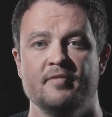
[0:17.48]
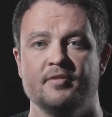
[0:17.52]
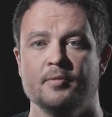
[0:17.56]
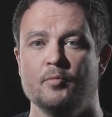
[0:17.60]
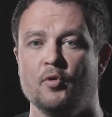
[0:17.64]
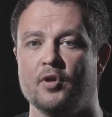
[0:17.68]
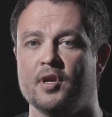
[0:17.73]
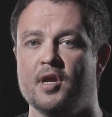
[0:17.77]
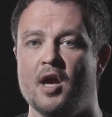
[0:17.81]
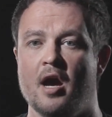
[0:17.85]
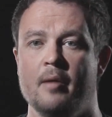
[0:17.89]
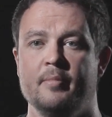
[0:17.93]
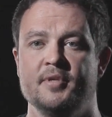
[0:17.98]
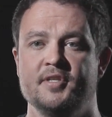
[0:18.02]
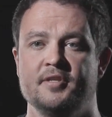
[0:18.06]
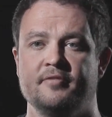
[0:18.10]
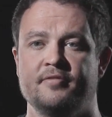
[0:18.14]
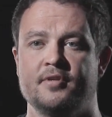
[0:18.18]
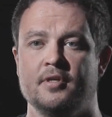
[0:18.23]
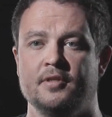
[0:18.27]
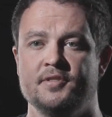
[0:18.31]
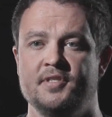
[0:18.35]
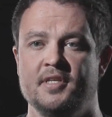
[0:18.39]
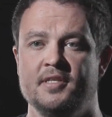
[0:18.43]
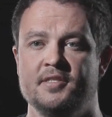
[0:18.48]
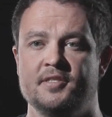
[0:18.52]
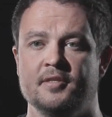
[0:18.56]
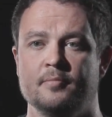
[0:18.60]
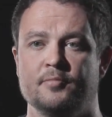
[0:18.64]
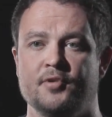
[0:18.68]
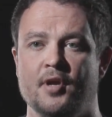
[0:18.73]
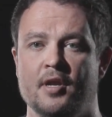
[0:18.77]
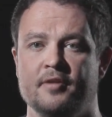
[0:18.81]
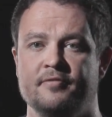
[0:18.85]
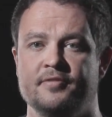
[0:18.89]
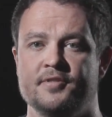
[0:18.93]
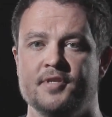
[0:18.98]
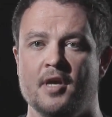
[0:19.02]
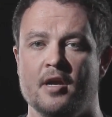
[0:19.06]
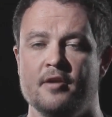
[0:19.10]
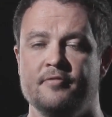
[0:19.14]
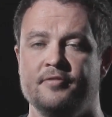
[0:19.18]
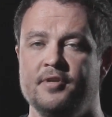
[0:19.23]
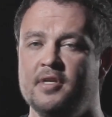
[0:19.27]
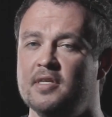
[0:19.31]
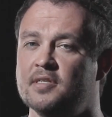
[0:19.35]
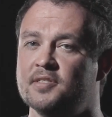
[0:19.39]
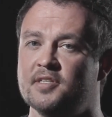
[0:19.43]
of the more common difficulties in product
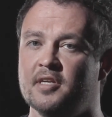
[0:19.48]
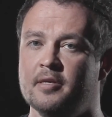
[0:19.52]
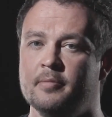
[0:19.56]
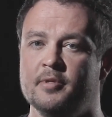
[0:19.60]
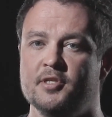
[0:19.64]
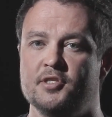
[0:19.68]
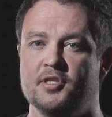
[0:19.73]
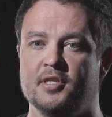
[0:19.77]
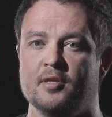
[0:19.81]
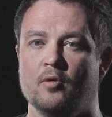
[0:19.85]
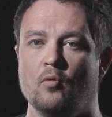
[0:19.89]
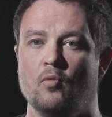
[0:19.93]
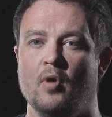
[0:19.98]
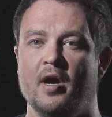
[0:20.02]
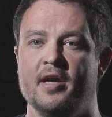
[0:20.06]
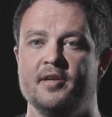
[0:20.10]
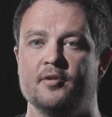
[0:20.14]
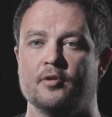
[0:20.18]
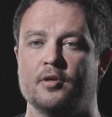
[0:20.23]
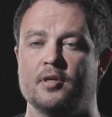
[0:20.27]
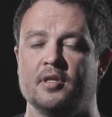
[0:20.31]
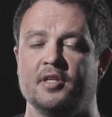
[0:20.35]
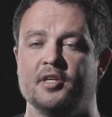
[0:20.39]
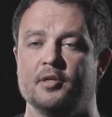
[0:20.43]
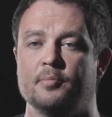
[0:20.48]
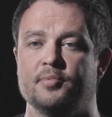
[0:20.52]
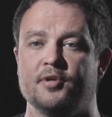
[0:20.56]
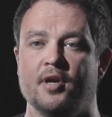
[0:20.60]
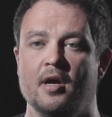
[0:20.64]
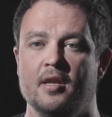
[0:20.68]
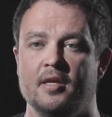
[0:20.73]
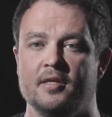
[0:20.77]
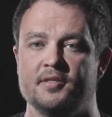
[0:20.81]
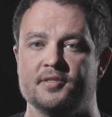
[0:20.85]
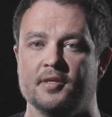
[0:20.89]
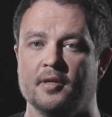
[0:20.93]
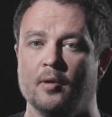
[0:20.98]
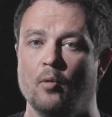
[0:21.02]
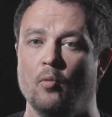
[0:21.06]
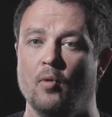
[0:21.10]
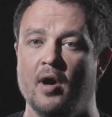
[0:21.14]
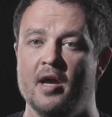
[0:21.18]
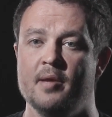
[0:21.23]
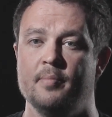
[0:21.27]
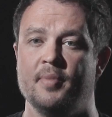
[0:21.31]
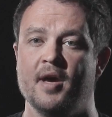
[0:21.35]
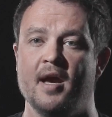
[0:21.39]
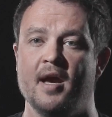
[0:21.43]
photography is imaging white or clear products on a white